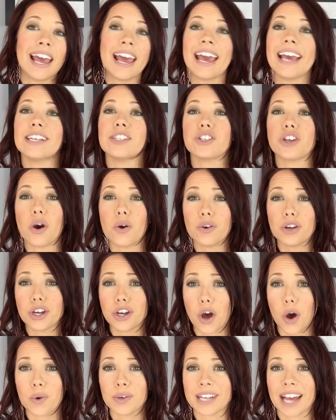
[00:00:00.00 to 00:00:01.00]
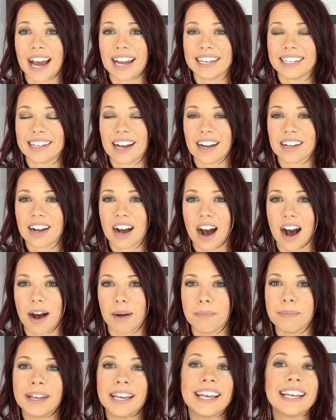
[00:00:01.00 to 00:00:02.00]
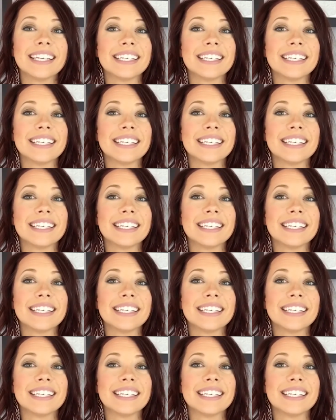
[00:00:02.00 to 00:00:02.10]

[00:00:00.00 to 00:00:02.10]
is go to godaddy.com,